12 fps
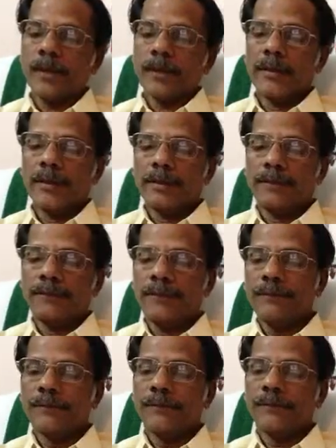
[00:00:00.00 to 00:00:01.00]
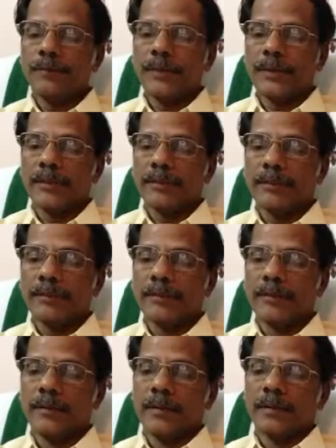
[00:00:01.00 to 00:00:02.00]
In the 5th month,
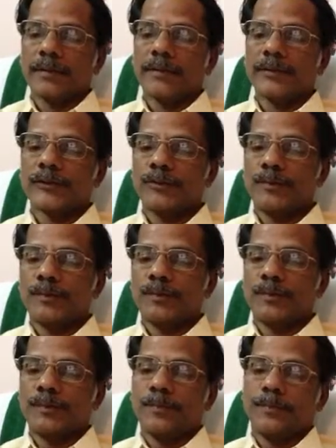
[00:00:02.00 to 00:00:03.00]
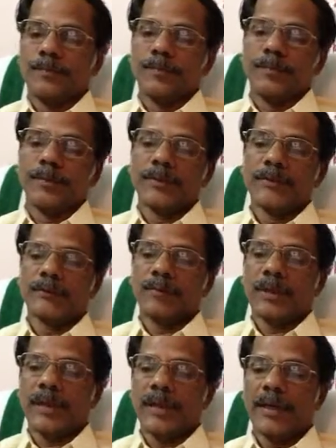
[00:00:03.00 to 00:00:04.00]
the
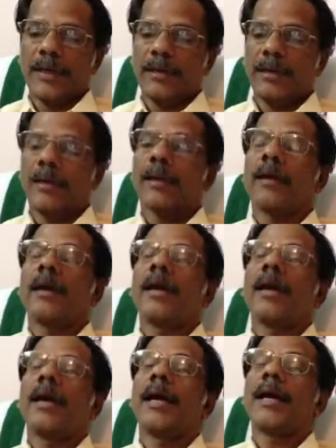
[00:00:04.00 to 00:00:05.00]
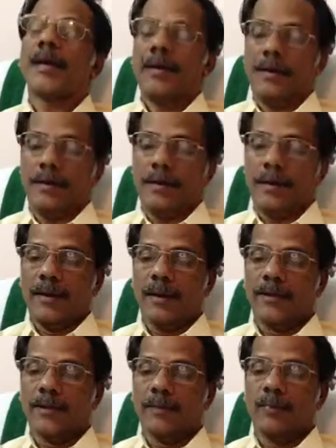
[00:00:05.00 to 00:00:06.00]
spine and
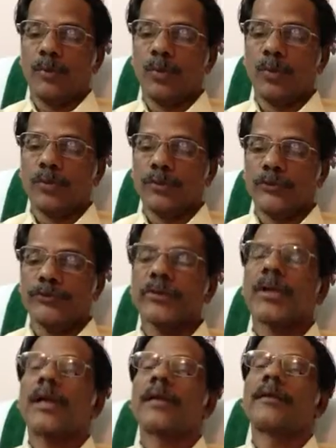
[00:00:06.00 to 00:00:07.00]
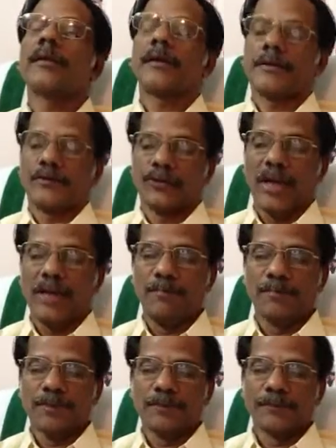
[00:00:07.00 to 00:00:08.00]
other bones get their
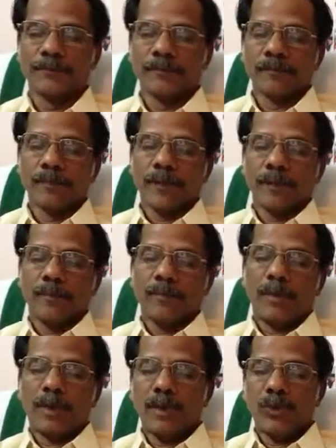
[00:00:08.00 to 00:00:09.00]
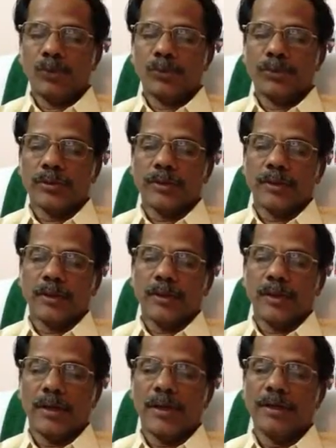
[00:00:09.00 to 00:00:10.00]
shape. Mouth,
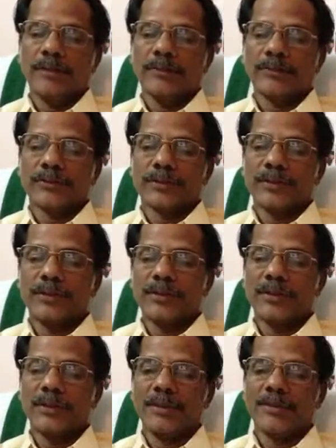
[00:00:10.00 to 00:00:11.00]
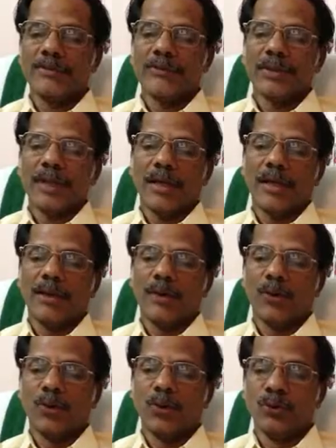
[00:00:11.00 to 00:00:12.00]
eyes, ears and
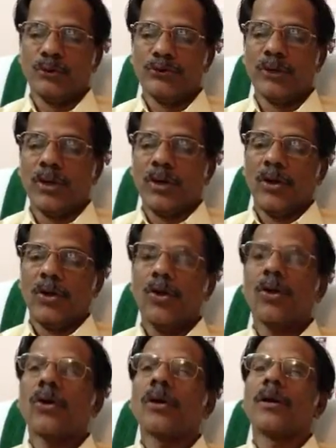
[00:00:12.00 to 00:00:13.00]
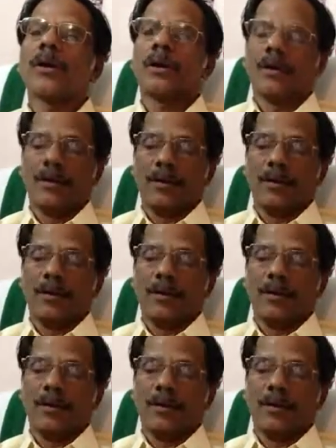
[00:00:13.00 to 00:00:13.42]
nose all